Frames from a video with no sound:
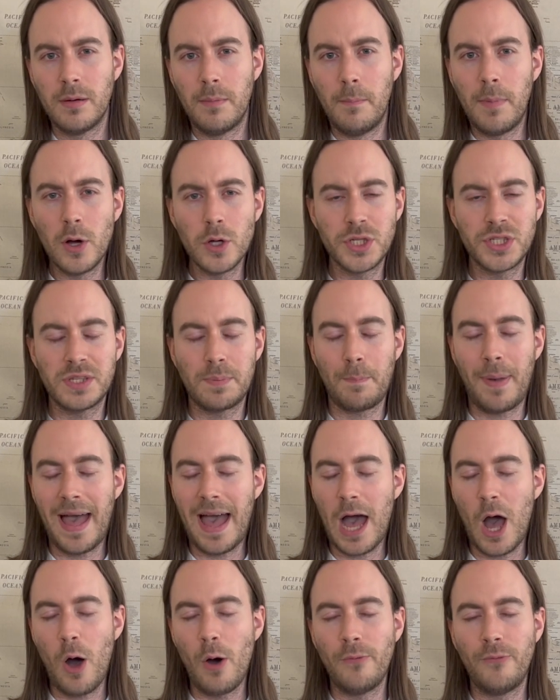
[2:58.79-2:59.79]
most
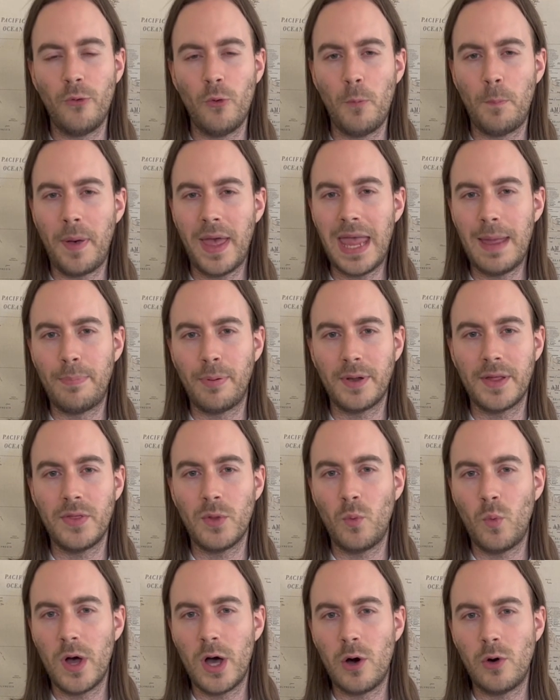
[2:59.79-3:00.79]
powerful people in
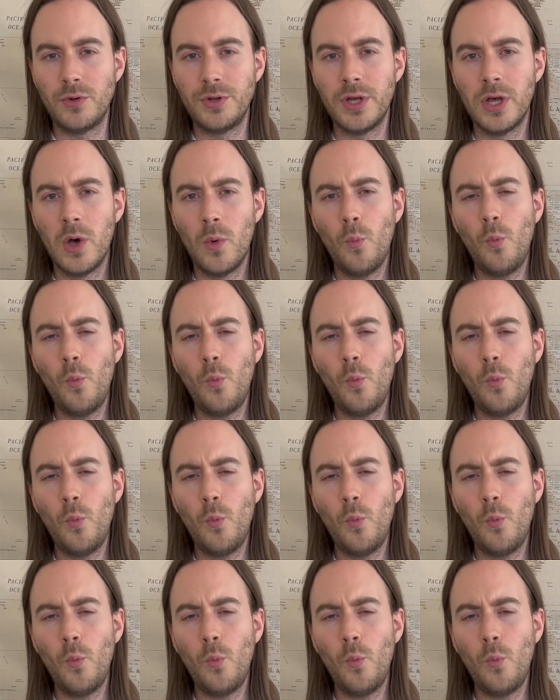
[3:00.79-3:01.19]
the world